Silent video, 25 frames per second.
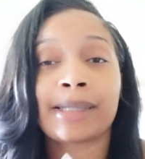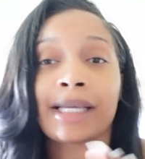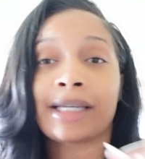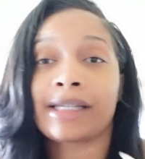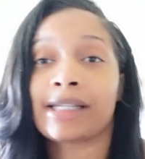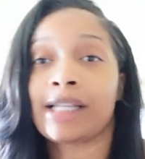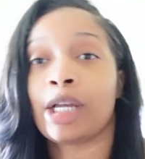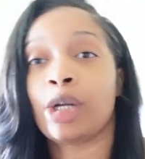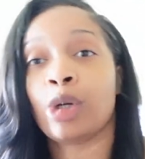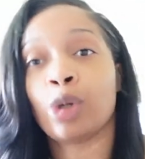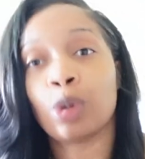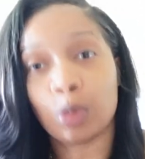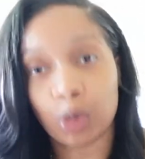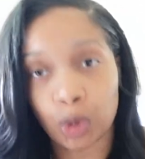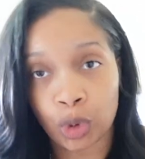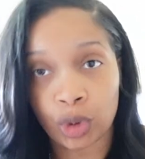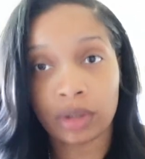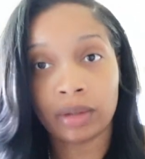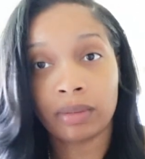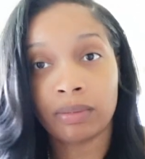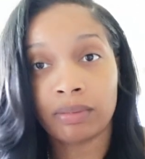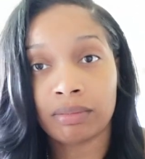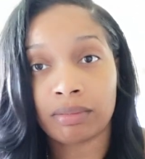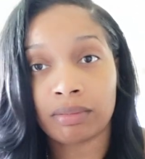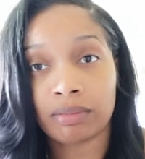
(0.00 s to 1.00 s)
like say no more
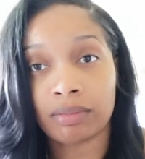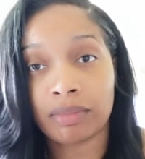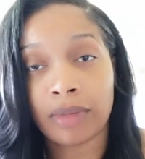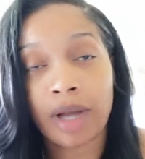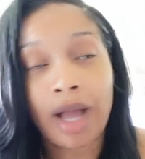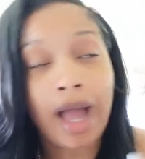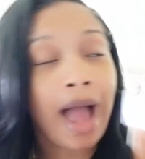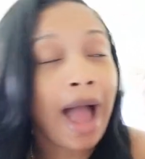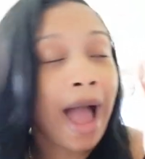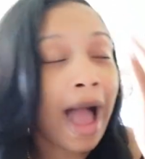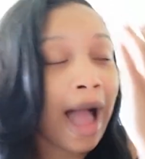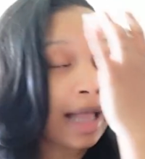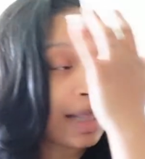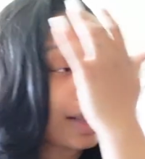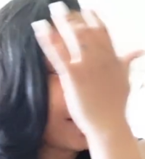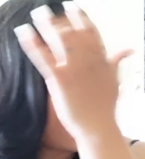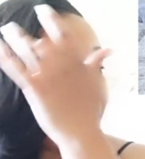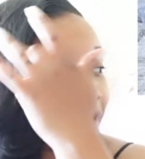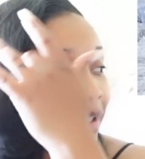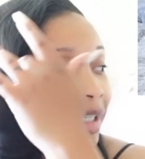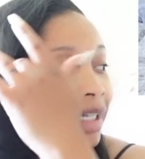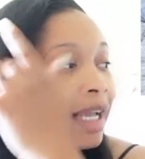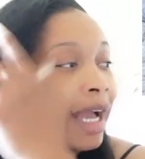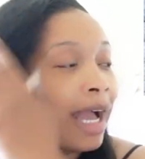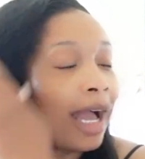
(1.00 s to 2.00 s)
i
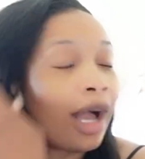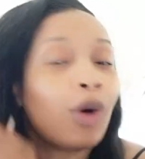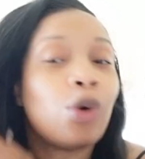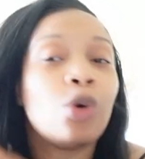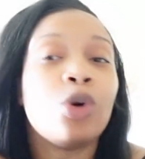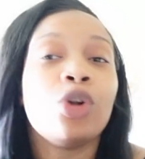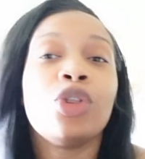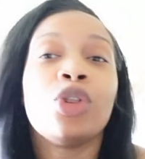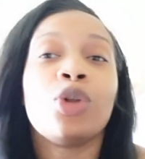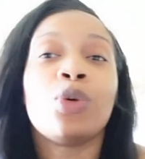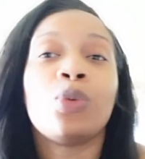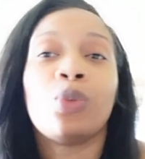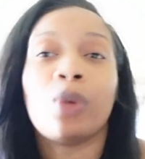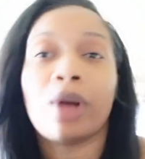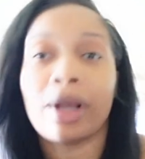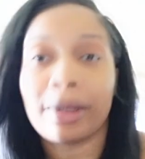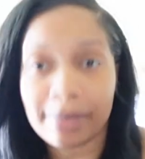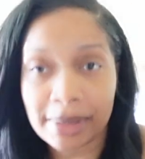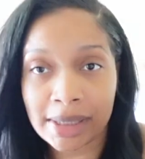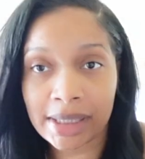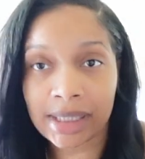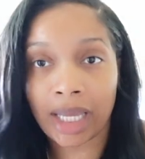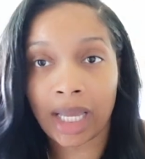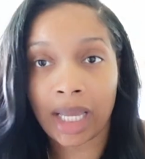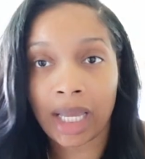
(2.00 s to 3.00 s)
literally got on the
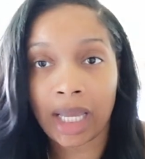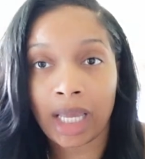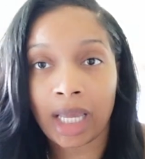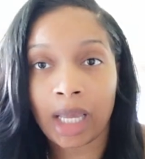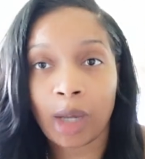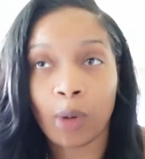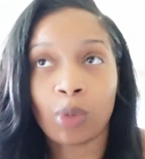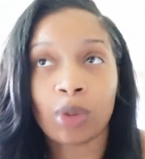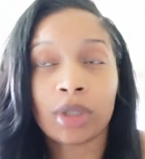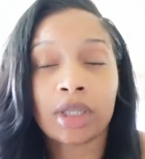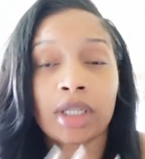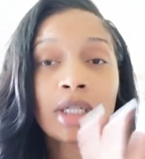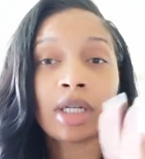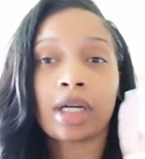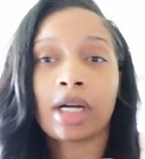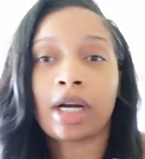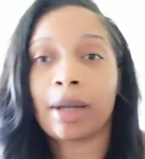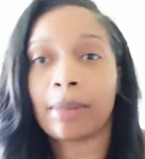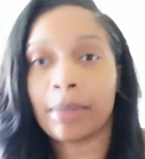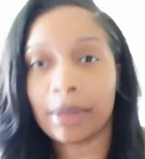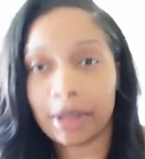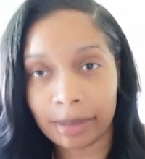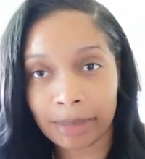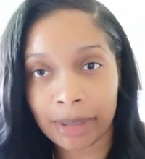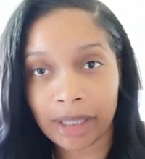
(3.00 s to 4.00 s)
website within a
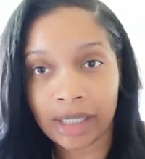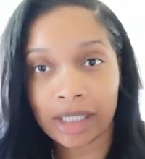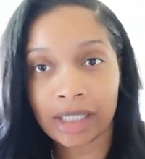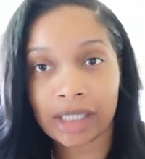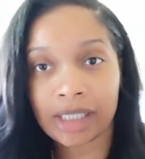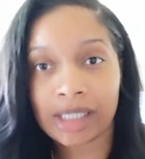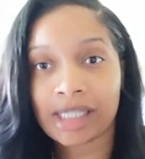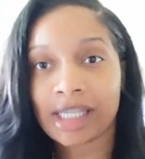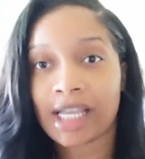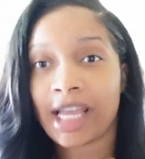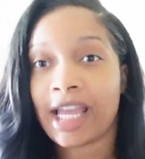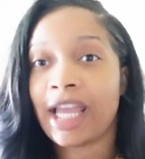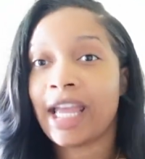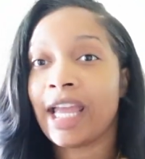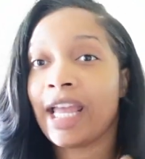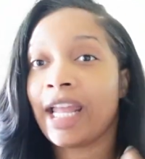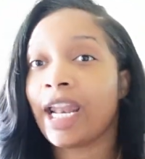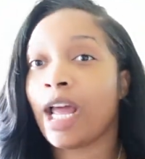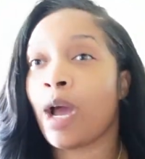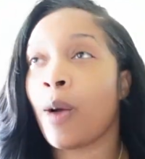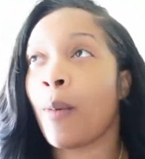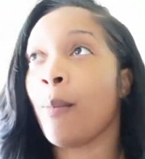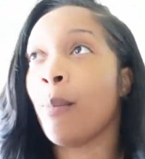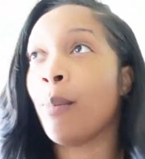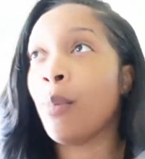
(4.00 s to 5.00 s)
couple of minutes and
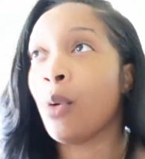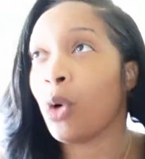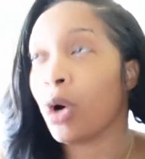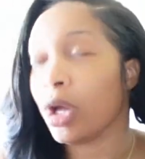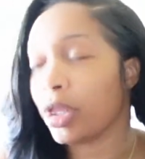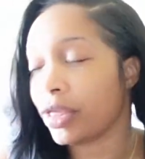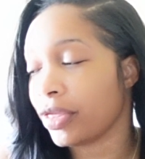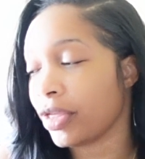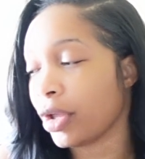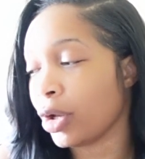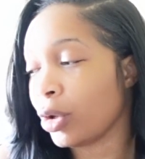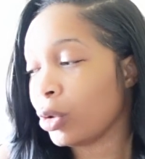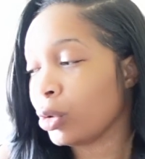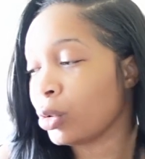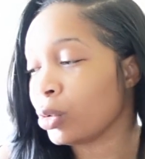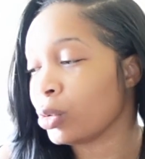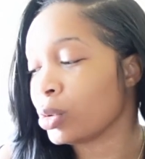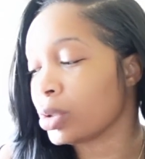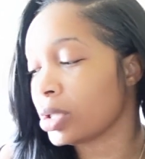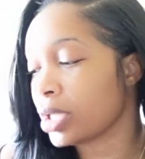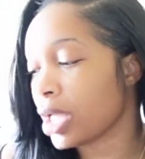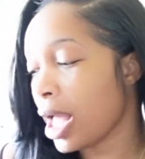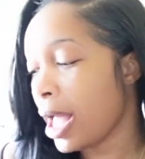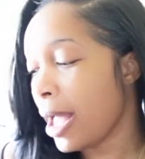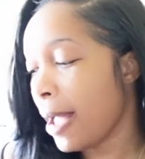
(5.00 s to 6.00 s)
bought those
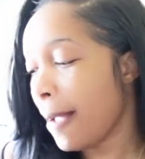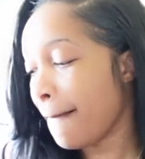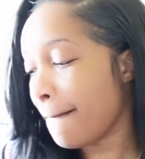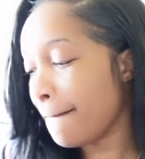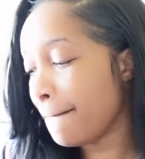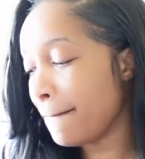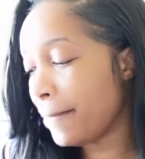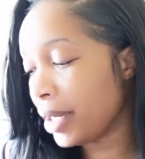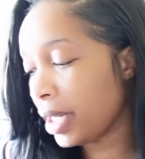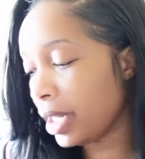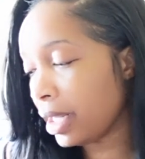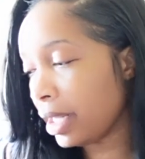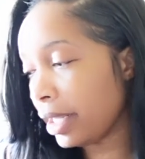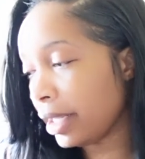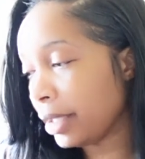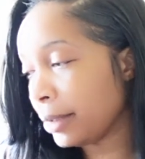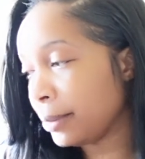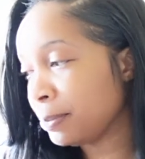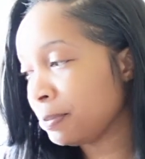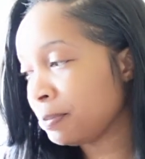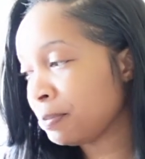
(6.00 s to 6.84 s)
but